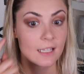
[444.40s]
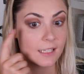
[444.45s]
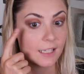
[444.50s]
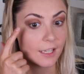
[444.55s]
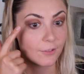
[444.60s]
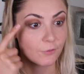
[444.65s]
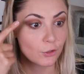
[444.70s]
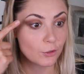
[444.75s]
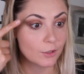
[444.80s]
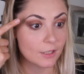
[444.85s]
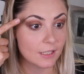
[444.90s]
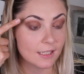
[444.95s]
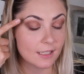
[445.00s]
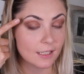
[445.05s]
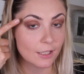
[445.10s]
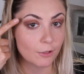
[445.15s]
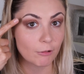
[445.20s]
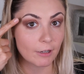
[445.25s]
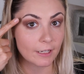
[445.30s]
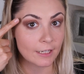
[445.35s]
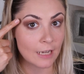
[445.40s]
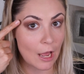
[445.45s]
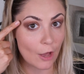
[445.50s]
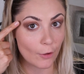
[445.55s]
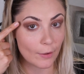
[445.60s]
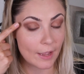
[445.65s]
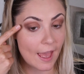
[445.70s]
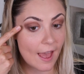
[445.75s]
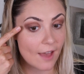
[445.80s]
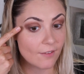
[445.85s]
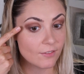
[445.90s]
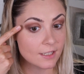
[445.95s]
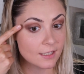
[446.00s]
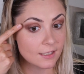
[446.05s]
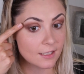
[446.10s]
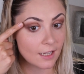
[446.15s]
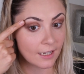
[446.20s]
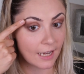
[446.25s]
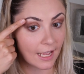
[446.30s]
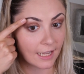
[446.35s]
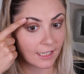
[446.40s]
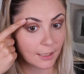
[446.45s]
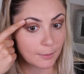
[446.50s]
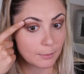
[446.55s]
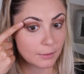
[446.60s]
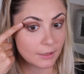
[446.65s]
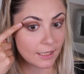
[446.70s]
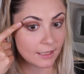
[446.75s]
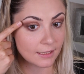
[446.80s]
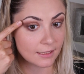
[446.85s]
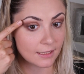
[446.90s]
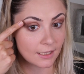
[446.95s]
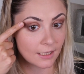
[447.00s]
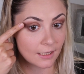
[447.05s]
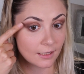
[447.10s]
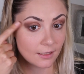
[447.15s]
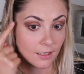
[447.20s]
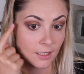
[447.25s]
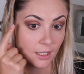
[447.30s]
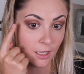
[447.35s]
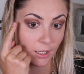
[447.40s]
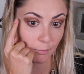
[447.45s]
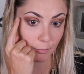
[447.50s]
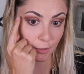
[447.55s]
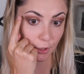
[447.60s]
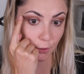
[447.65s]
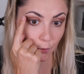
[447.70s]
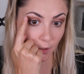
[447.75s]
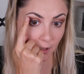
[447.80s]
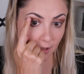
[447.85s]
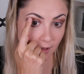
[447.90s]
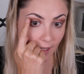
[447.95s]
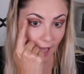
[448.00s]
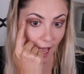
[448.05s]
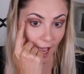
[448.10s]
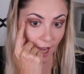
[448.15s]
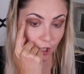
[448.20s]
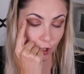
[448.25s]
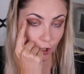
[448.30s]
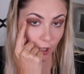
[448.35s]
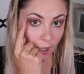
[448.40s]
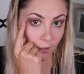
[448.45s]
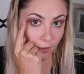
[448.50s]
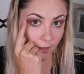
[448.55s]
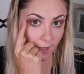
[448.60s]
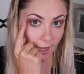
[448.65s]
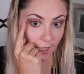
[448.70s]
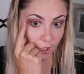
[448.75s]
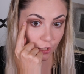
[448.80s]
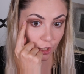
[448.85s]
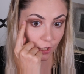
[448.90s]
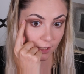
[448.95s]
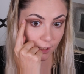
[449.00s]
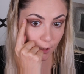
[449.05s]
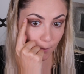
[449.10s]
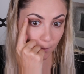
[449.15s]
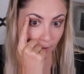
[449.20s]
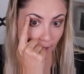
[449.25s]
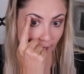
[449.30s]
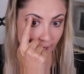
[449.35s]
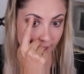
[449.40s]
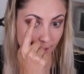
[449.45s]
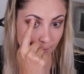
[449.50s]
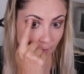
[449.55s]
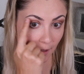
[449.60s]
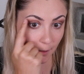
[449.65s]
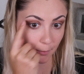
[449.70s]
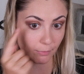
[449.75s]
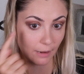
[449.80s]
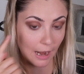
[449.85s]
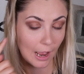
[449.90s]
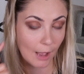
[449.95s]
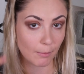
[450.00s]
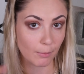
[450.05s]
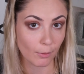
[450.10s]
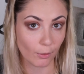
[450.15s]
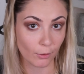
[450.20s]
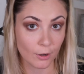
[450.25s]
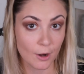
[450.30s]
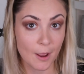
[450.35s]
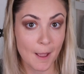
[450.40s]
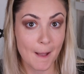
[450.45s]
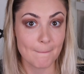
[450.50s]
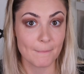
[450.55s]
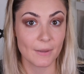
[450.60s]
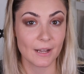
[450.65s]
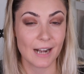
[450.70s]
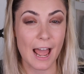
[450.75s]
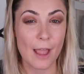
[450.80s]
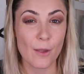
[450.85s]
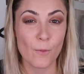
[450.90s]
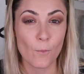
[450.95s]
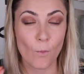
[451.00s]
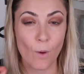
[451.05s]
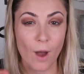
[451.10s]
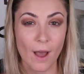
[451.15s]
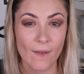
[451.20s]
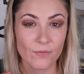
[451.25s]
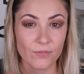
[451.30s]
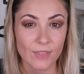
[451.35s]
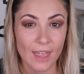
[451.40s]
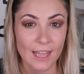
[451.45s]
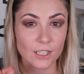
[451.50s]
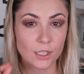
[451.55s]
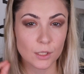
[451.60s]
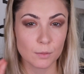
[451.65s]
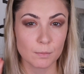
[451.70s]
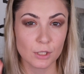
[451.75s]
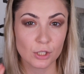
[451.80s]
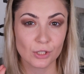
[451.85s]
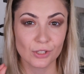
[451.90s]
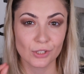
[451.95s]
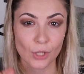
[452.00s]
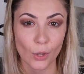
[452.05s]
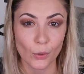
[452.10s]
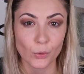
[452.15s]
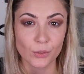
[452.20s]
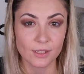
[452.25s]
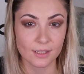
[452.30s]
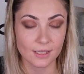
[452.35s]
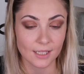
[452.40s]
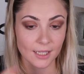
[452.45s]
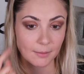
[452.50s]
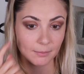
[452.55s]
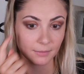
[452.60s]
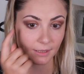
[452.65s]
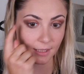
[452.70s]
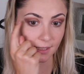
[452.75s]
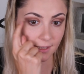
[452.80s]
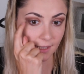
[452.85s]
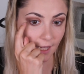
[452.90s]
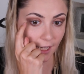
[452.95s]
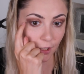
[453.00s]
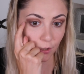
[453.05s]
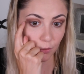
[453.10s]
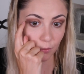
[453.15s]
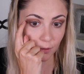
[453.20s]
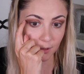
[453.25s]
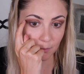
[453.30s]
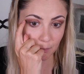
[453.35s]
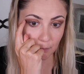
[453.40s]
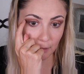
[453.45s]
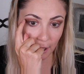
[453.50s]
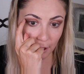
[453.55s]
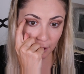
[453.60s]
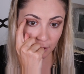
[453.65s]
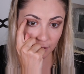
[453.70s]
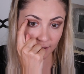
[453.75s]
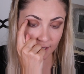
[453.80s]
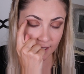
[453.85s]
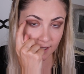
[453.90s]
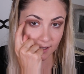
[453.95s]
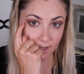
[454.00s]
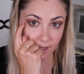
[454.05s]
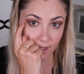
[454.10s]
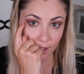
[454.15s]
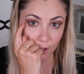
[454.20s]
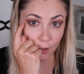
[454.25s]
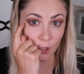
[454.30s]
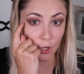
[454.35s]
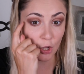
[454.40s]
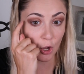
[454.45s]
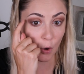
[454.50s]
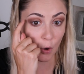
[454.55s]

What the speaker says: If you can see right now, I haven't done any blending between the eyeshadow that I just applied and my brow bone, but I want that to be so seamless that you can barely see